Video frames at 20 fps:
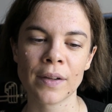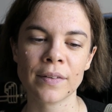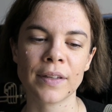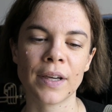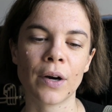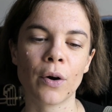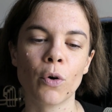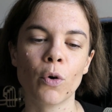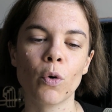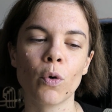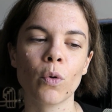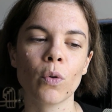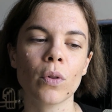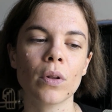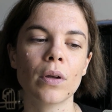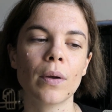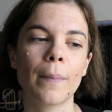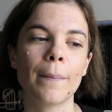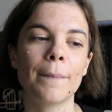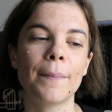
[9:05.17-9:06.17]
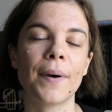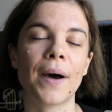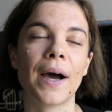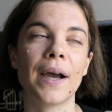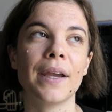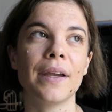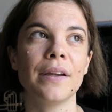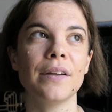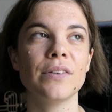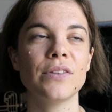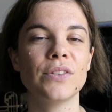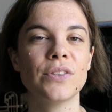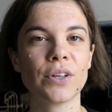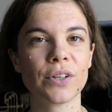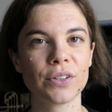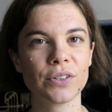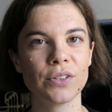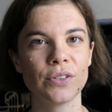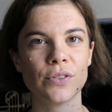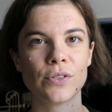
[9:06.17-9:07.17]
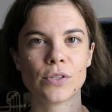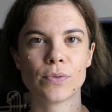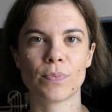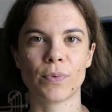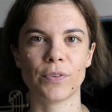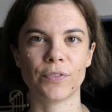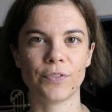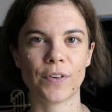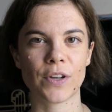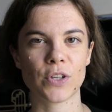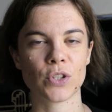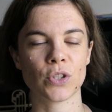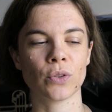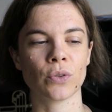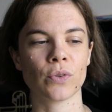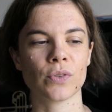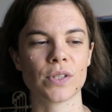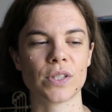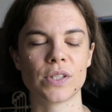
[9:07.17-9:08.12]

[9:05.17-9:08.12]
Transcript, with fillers: They're all by doctors, professionals.